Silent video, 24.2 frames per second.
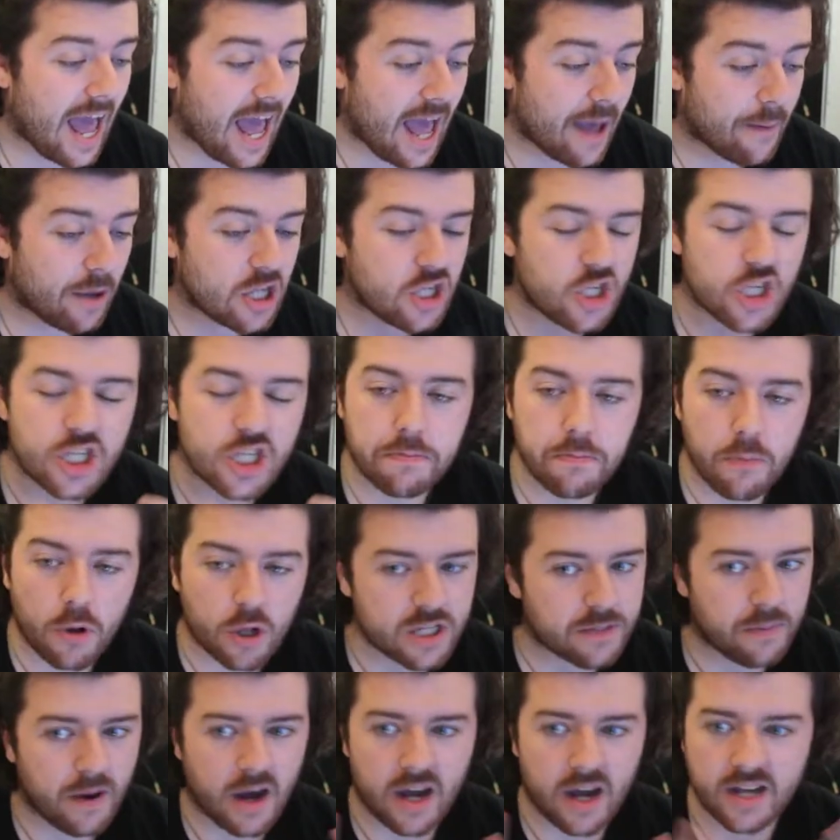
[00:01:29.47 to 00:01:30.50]
just
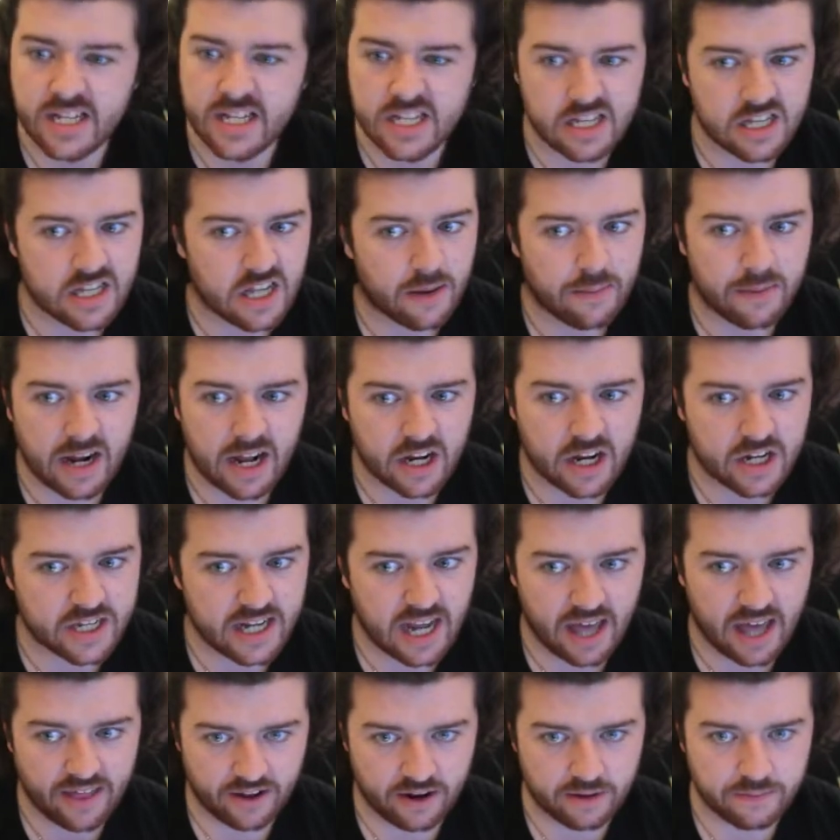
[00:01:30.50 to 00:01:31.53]
multiply the denominators
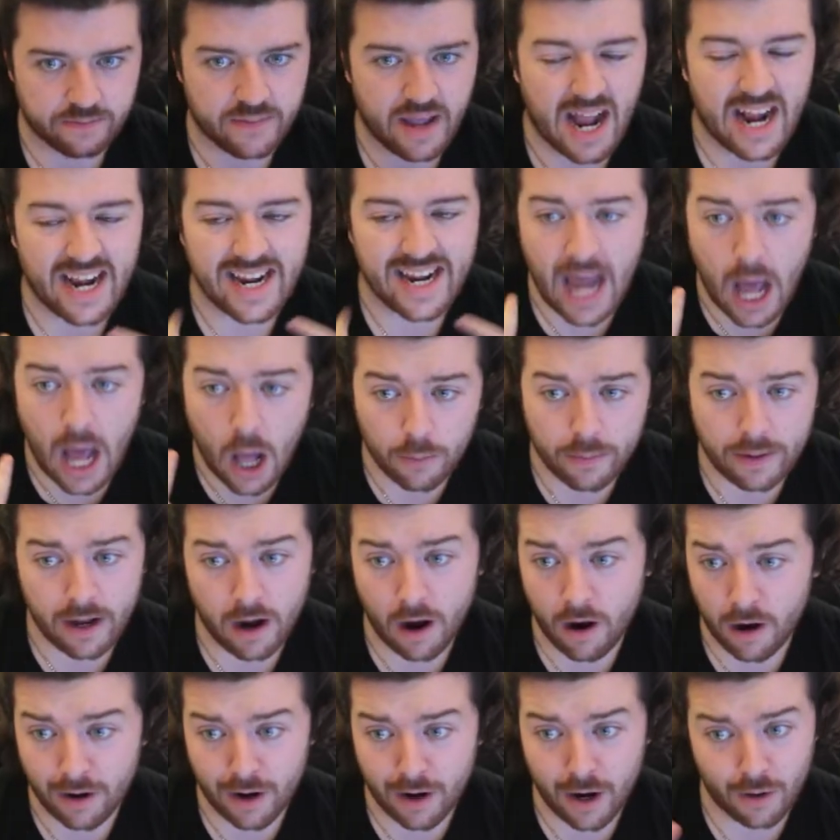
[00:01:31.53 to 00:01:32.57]
together, and that'll be
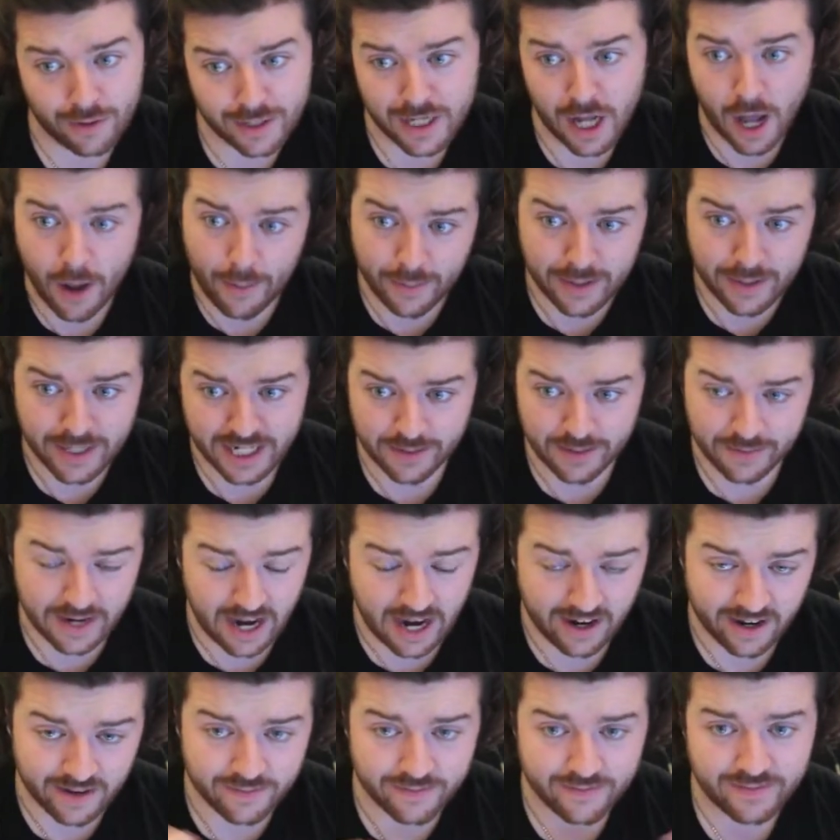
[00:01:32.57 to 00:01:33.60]
our lowest common
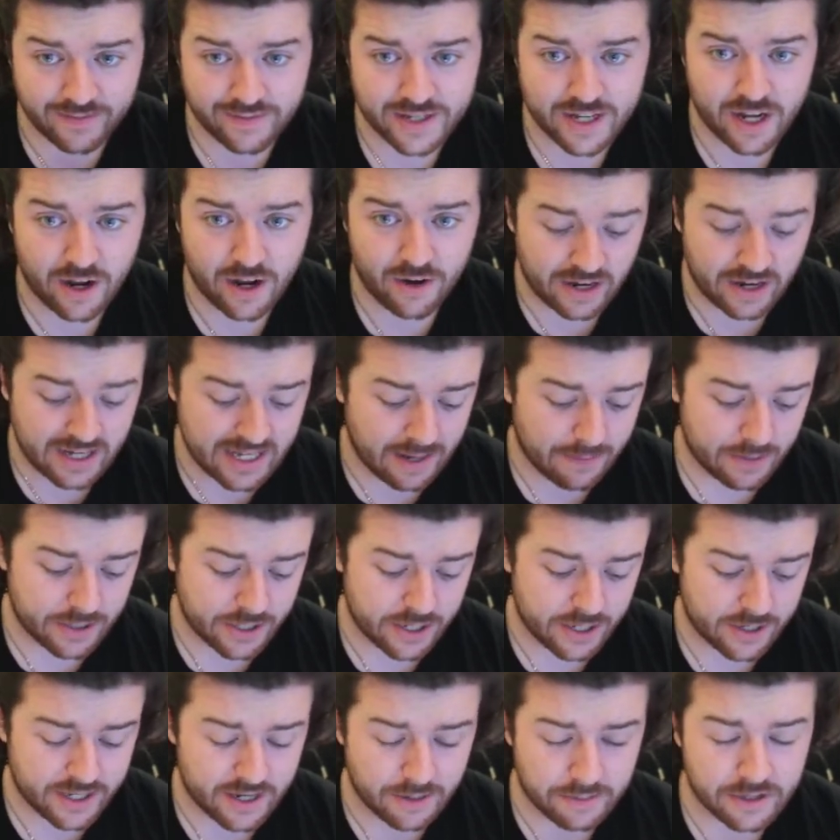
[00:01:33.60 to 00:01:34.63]
denominator. So for example, 2
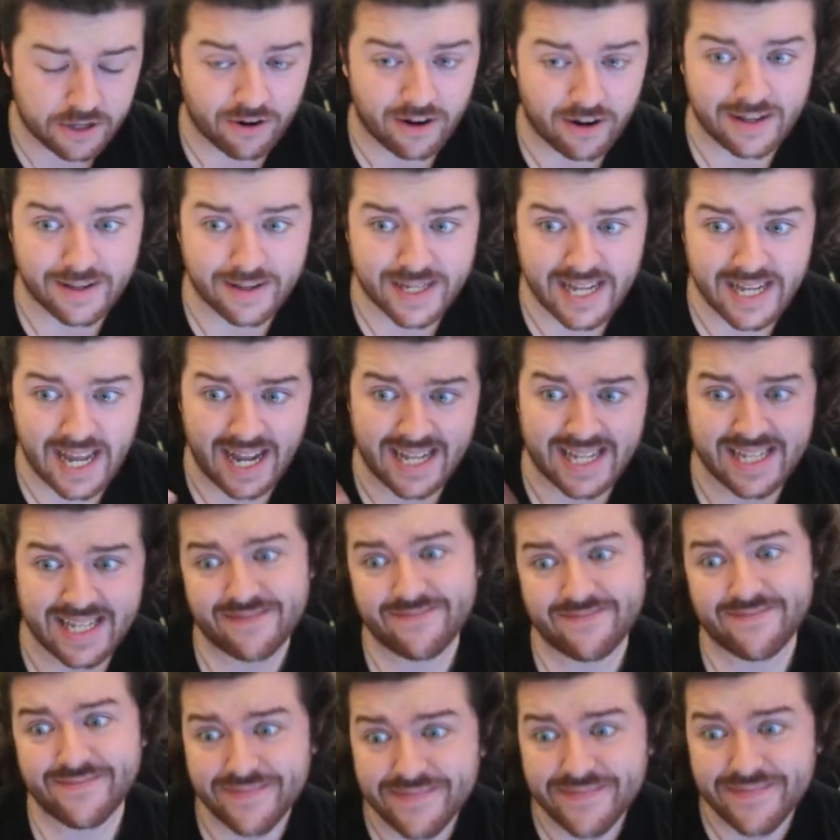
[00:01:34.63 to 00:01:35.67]
times 3, 6.
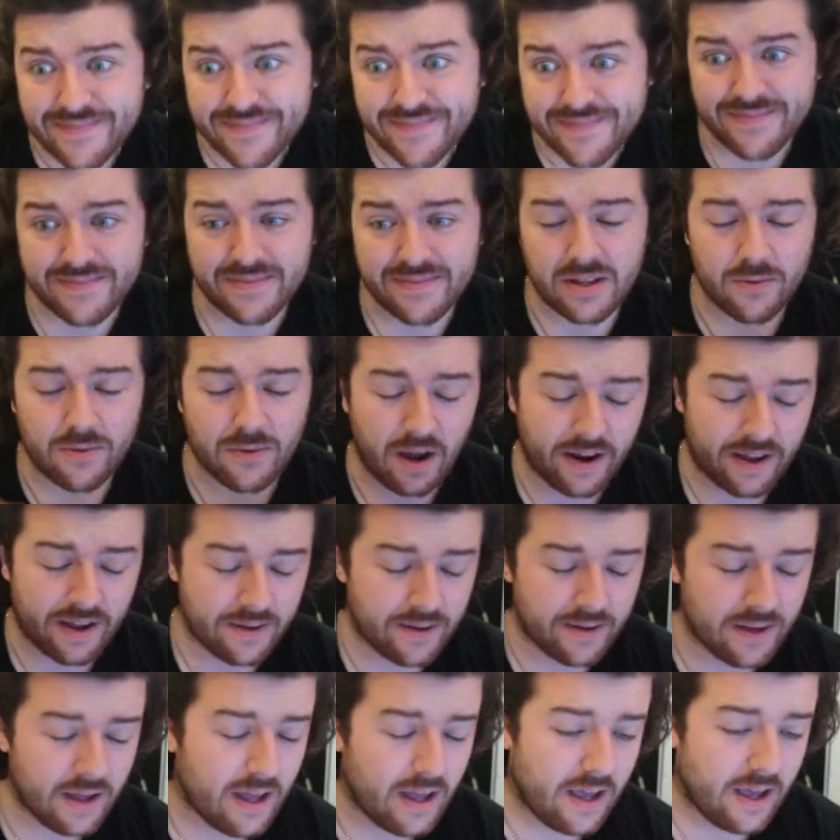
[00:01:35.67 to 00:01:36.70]
We got it.
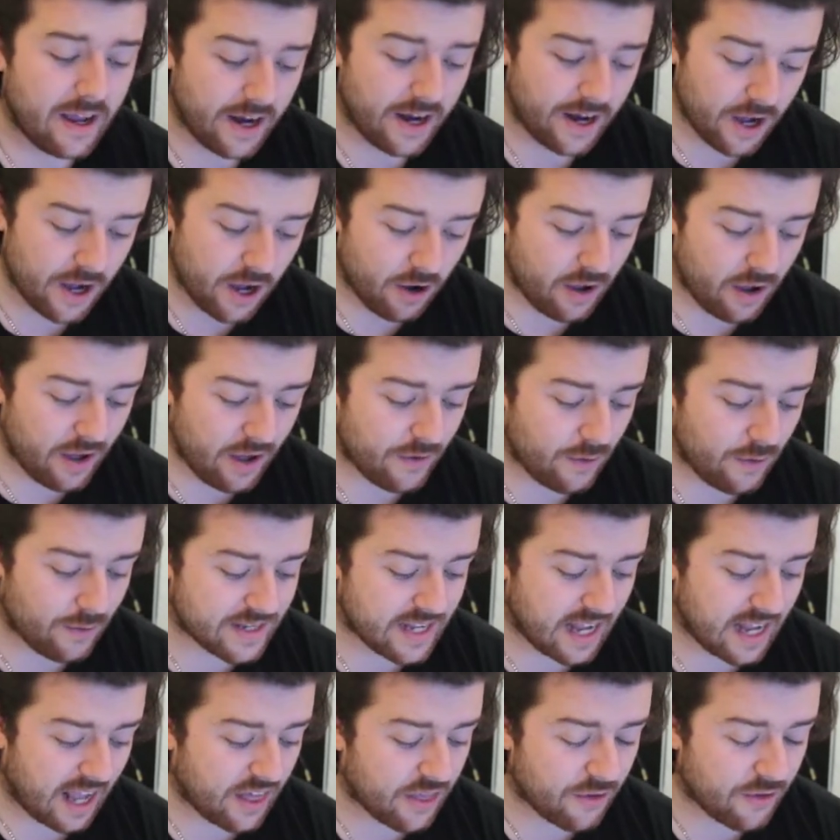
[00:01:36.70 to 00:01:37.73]
If it was
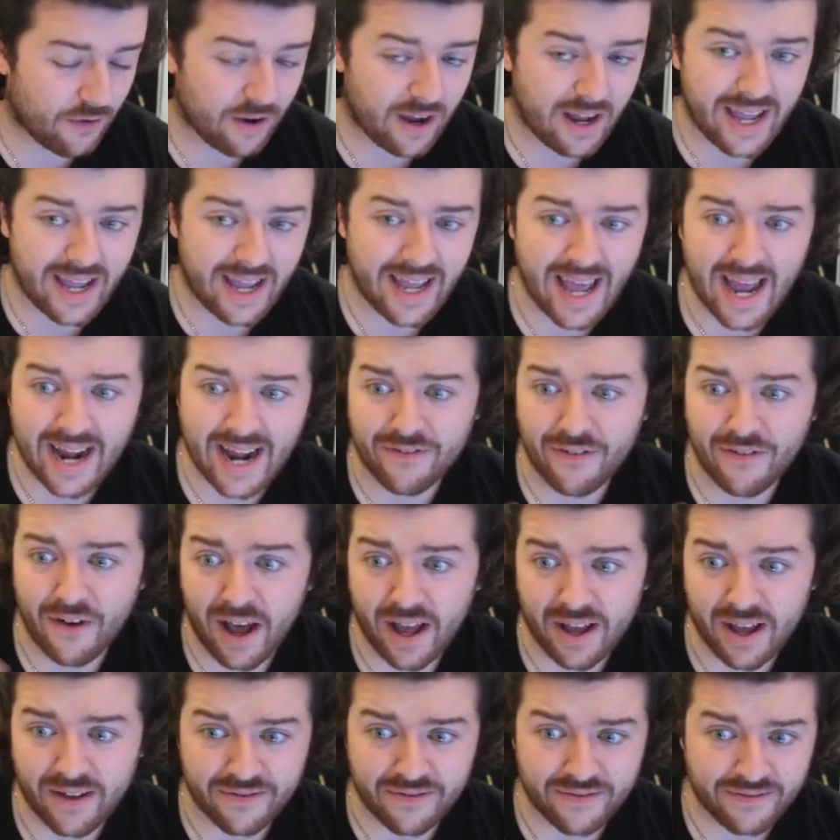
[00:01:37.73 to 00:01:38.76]
like a 3 and a
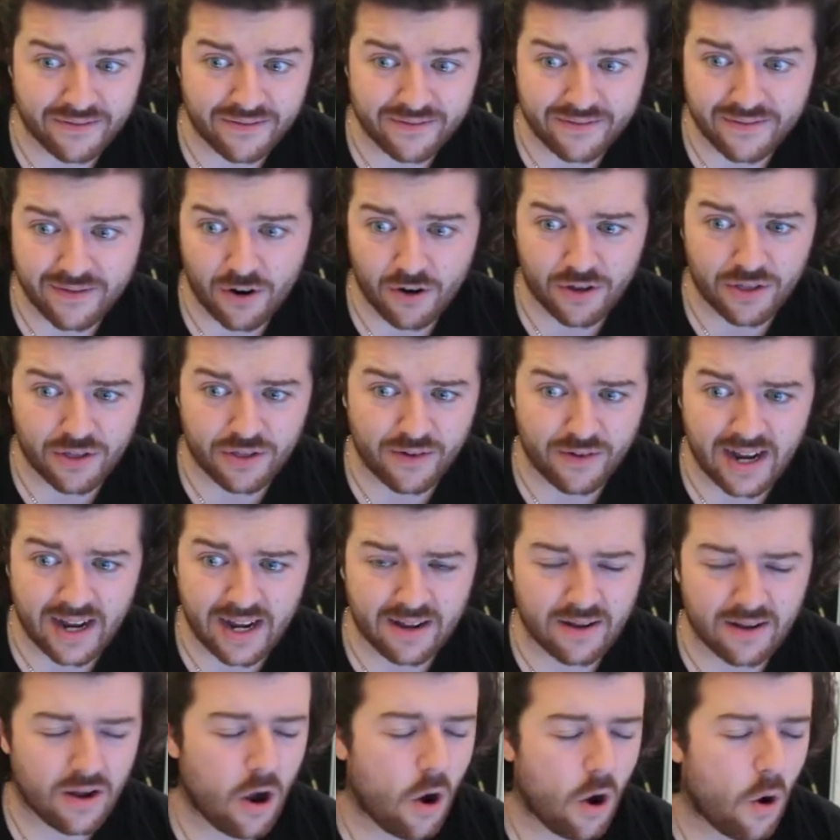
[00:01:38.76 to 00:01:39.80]
5, or a
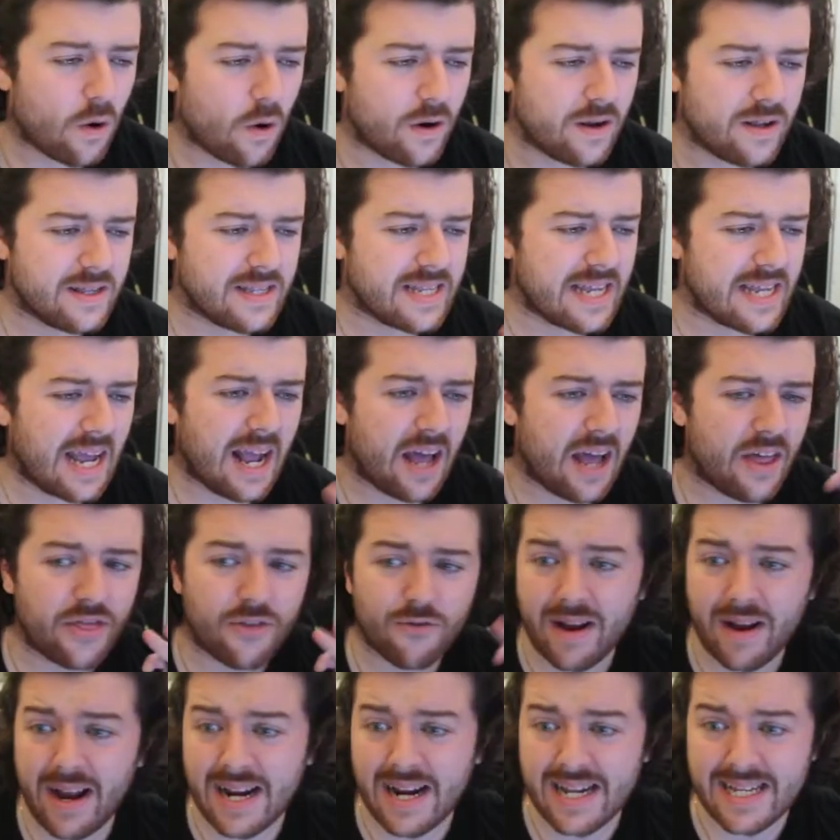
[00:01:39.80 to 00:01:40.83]
3, or say a
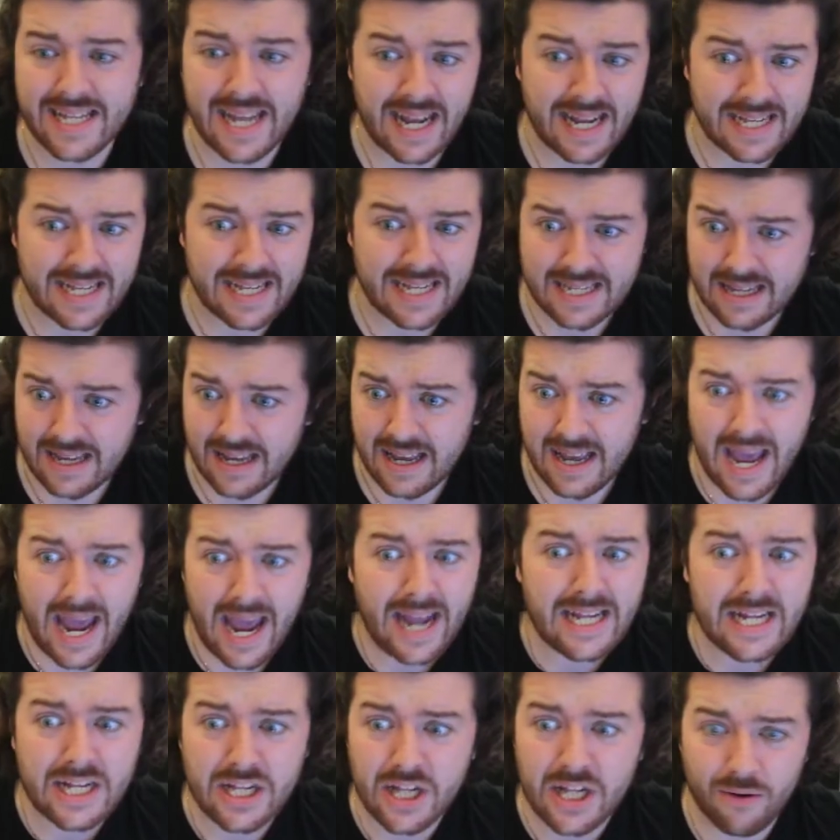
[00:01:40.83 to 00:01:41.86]
3 and a 6, and
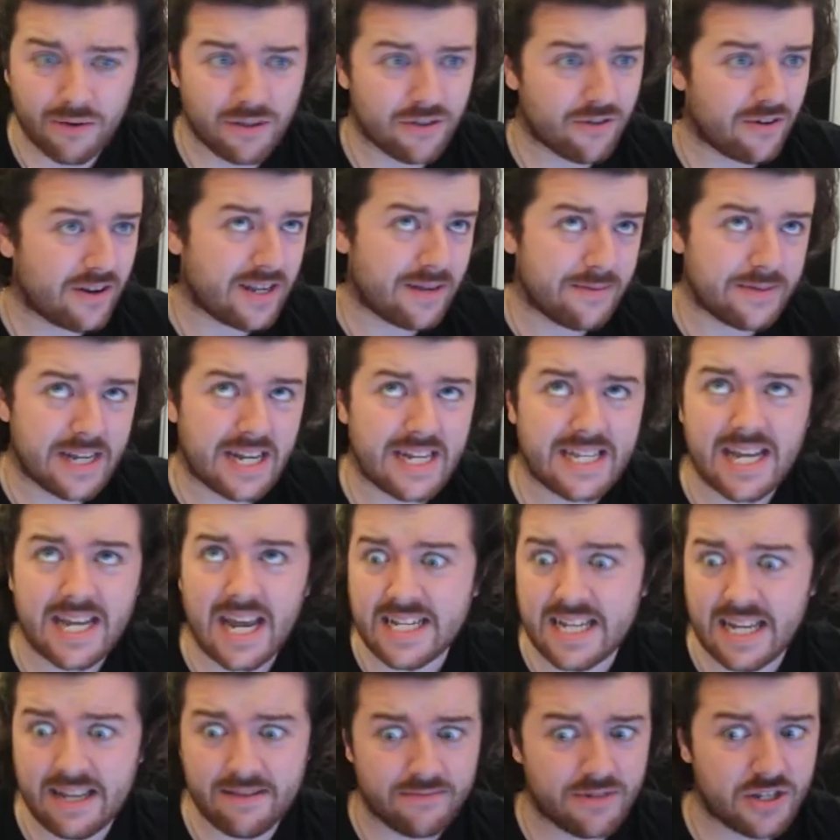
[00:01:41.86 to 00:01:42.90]
you didn't know, 3 times 6,
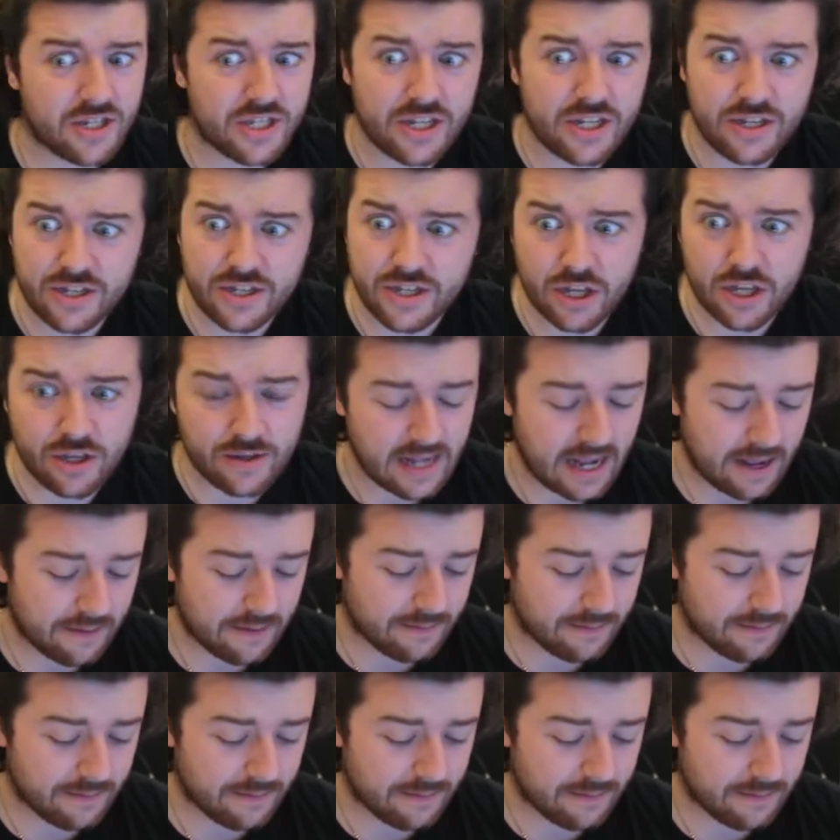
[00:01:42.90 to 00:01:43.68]
18, just use that,